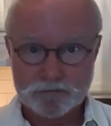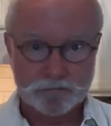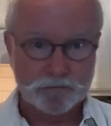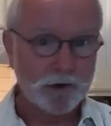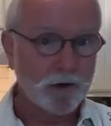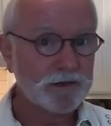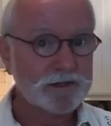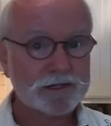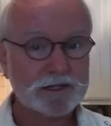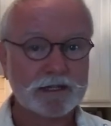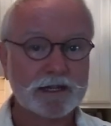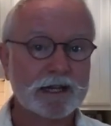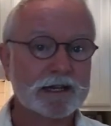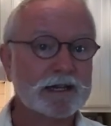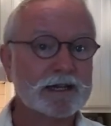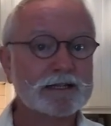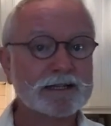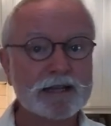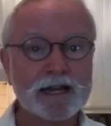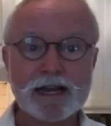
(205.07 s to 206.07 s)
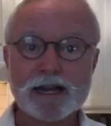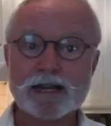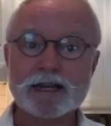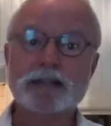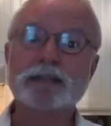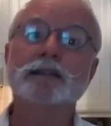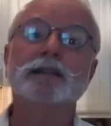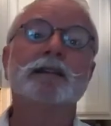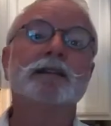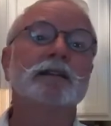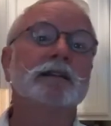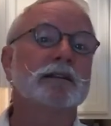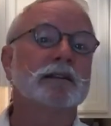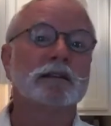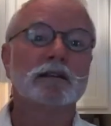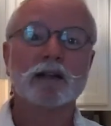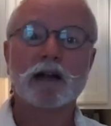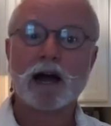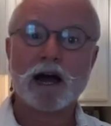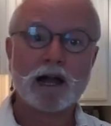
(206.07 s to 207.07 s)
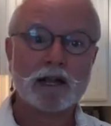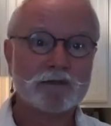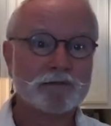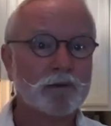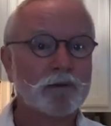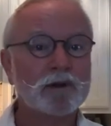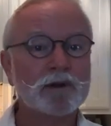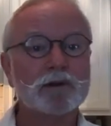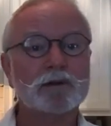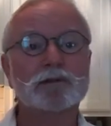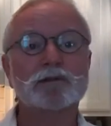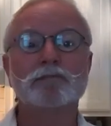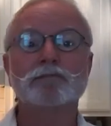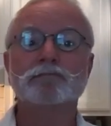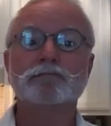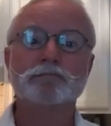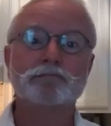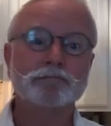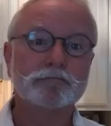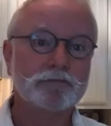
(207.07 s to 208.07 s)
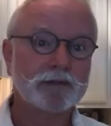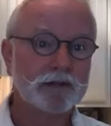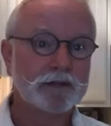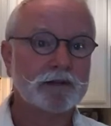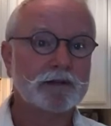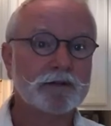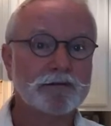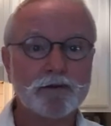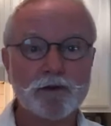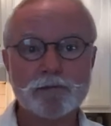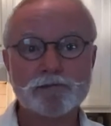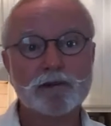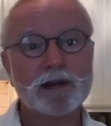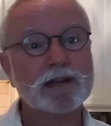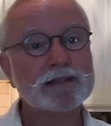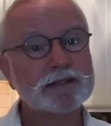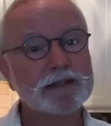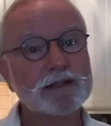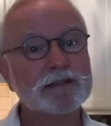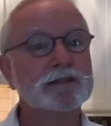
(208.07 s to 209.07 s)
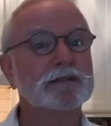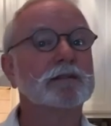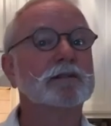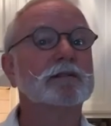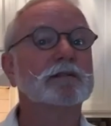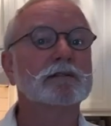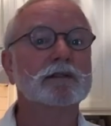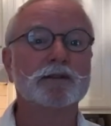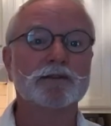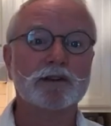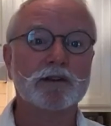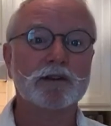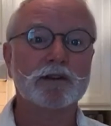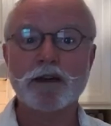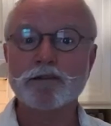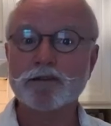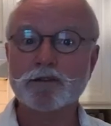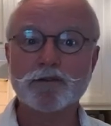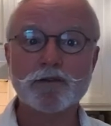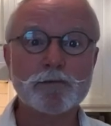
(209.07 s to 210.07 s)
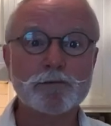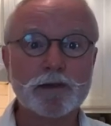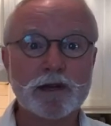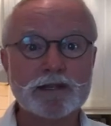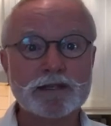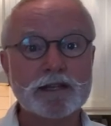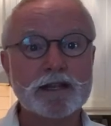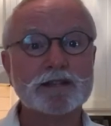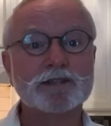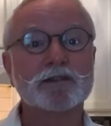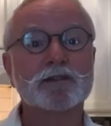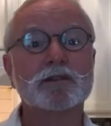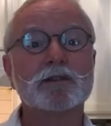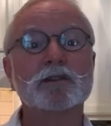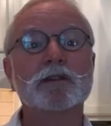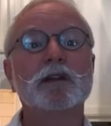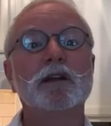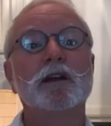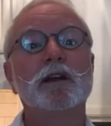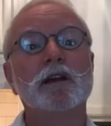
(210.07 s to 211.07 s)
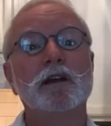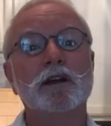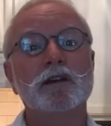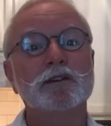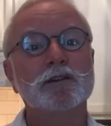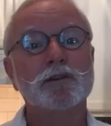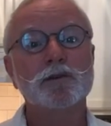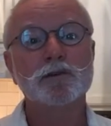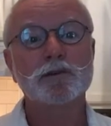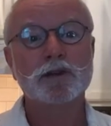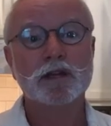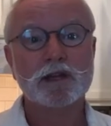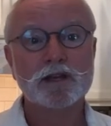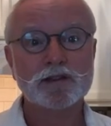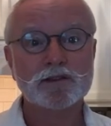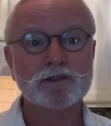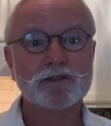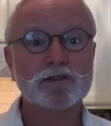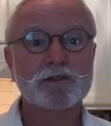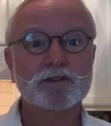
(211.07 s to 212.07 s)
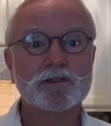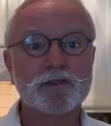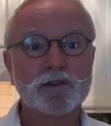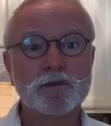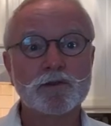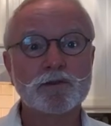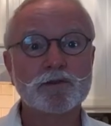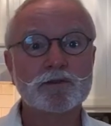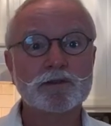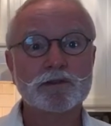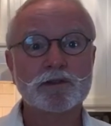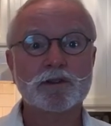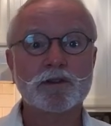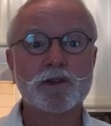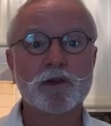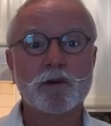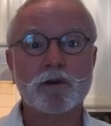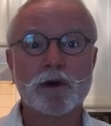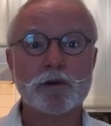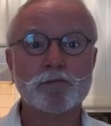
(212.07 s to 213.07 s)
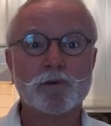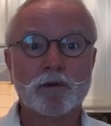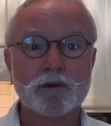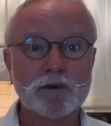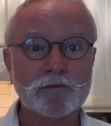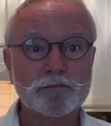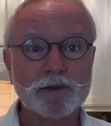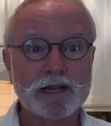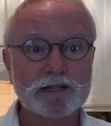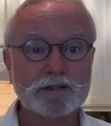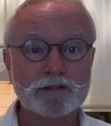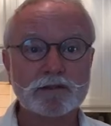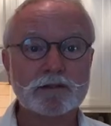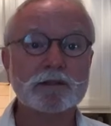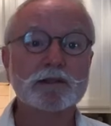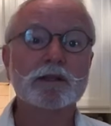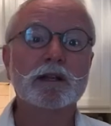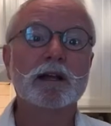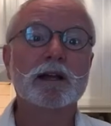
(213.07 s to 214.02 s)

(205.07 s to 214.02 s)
roast it like I said, little olive oil, put it in the food processor. If you don't have a food processor, you can use a mortar and pestle,